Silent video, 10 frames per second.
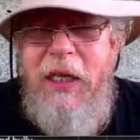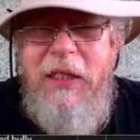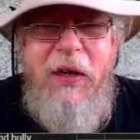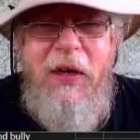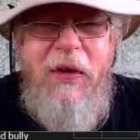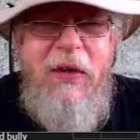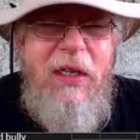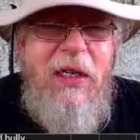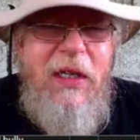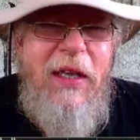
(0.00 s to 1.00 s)
So
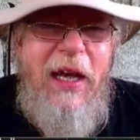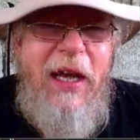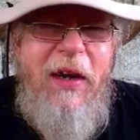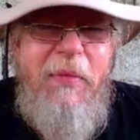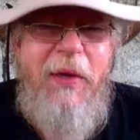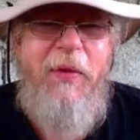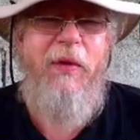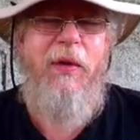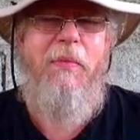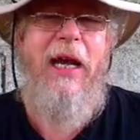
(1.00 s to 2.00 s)
that hurt me real,
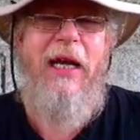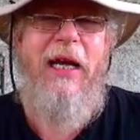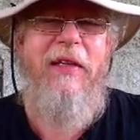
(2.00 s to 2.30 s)
real bad,